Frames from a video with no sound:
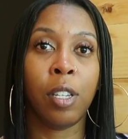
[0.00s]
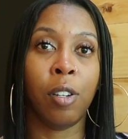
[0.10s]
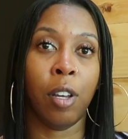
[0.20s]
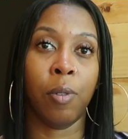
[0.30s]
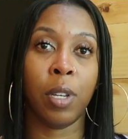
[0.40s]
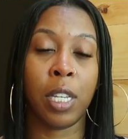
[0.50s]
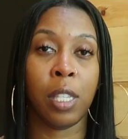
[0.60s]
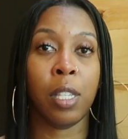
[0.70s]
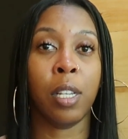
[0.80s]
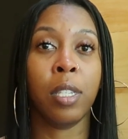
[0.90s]
You know, he's
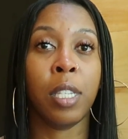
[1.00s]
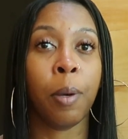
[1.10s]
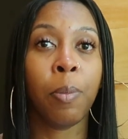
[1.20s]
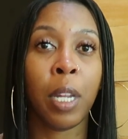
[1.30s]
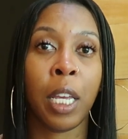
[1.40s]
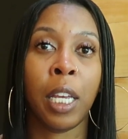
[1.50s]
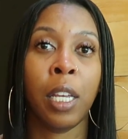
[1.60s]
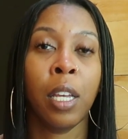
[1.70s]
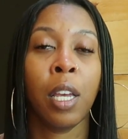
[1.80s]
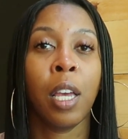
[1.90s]
accepting,
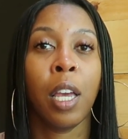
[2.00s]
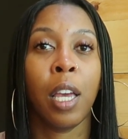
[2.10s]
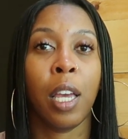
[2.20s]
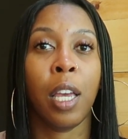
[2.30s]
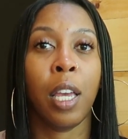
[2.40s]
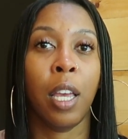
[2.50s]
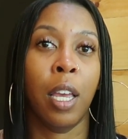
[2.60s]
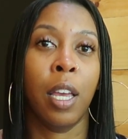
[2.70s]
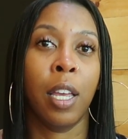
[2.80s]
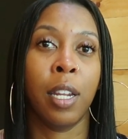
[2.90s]

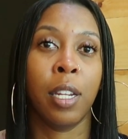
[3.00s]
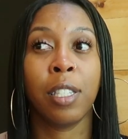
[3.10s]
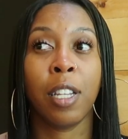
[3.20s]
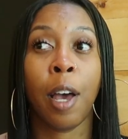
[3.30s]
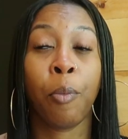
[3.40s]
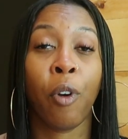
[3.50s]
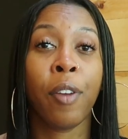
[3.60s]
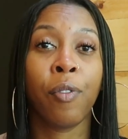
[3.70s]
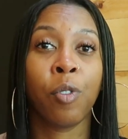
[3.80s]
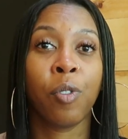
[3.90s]
and I'm
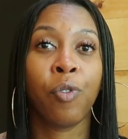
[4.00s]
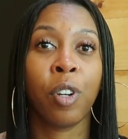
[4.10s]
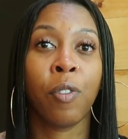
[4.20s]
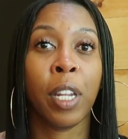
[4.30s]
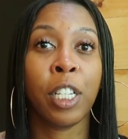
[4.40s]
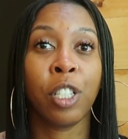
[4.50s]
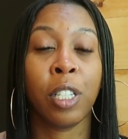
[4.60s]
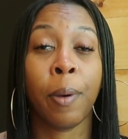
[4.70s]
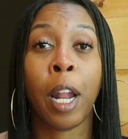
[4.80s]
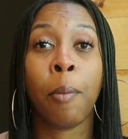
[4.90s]
grateful for the
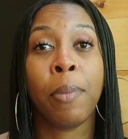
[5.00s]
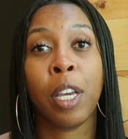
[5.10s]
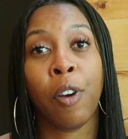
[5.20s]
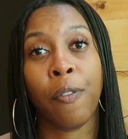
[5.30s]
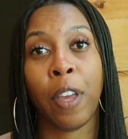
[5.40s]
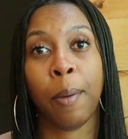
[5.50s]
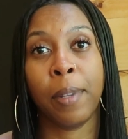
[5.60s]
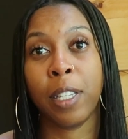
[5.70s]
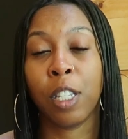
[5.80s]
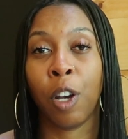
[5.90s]
relationship. And I'm big on
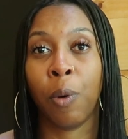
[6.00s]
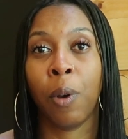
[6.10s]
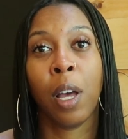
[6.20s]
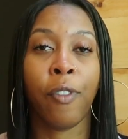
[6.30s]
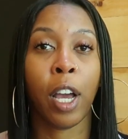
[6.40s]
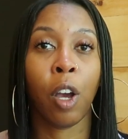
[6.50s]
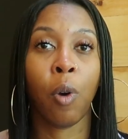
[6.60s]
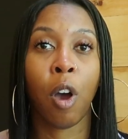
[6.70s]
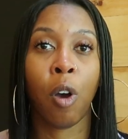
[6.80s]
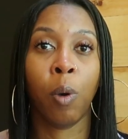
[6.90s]
family, so if I go
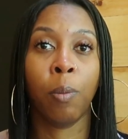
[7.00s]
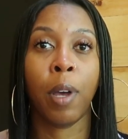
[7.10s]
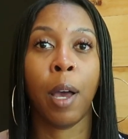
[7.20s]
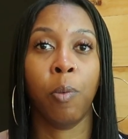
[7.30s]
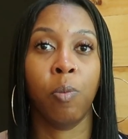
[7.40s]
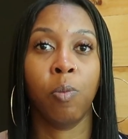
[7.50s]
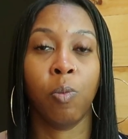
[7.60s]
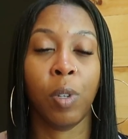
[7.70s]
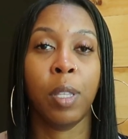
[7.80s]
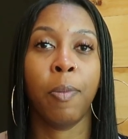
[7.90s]
home, I'm
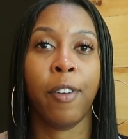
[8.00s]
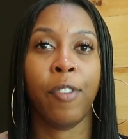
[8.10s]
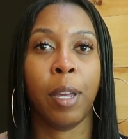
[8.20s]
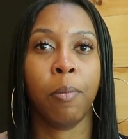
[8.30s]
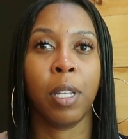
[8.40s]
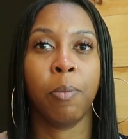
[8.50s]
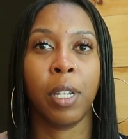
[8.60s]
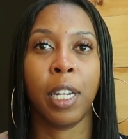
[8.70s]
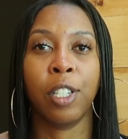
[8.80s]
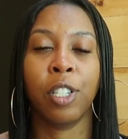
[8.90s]
with my family.
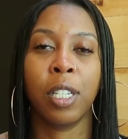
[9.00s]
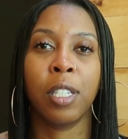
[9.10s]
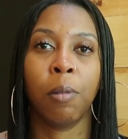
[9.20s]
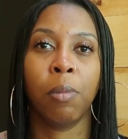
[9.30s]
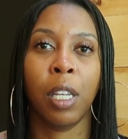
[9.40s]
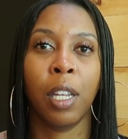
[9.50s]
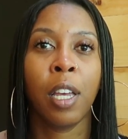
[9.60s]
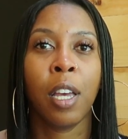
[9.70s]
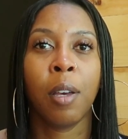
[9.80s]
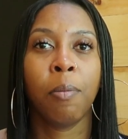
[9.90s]
But that's just something,
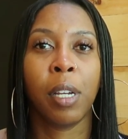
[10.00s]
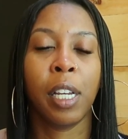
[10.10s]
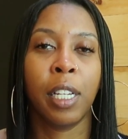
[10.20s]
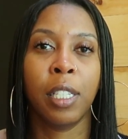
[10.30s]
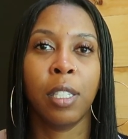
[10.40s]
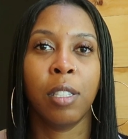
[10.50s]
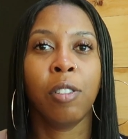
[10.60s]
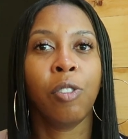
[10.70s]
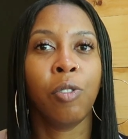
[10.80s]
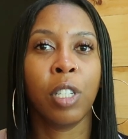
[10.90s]
because
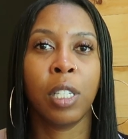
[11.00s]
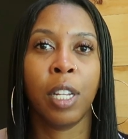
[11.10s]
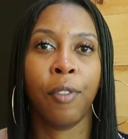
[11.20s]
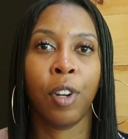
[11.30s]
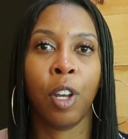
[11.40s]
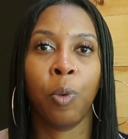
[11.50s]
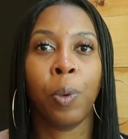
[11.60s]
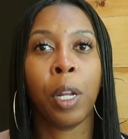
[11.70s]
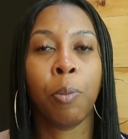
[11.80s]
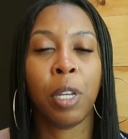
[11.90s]
you just never know
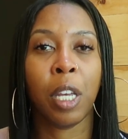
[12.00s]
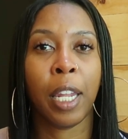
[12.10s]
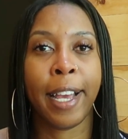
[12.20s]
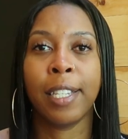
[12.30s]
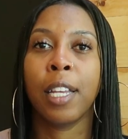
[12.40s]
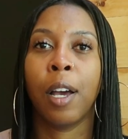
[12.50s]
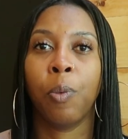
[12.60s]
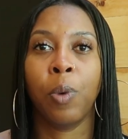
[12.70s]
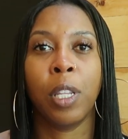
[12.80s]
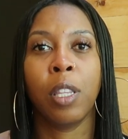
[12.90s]
when it'll be your last
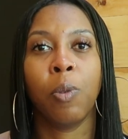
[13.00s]
time with